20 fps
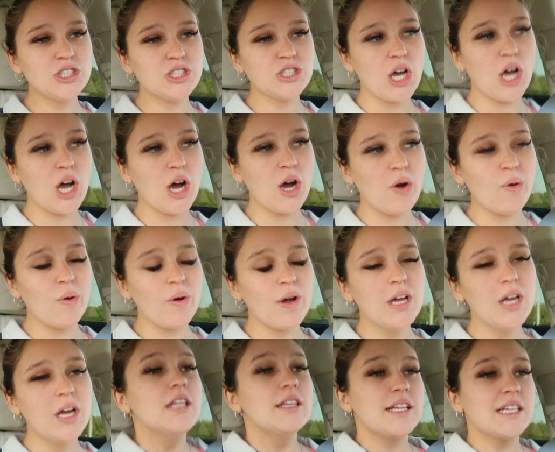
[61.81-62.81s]
so
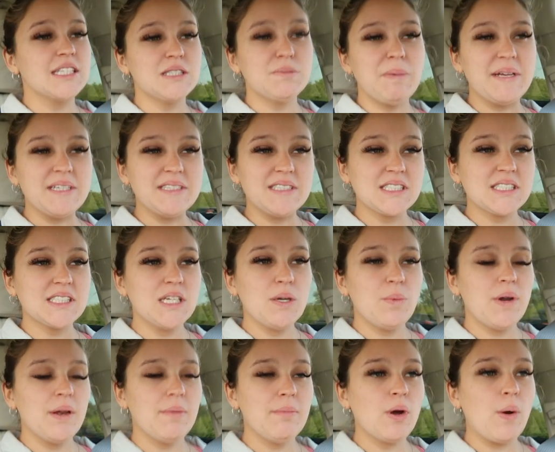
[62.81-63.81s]
that's basically
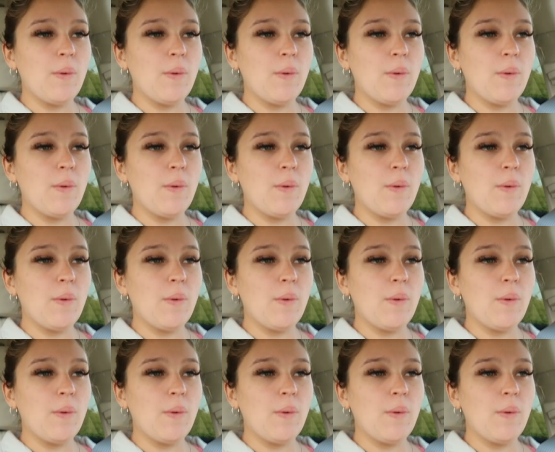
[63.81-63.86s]
what I'm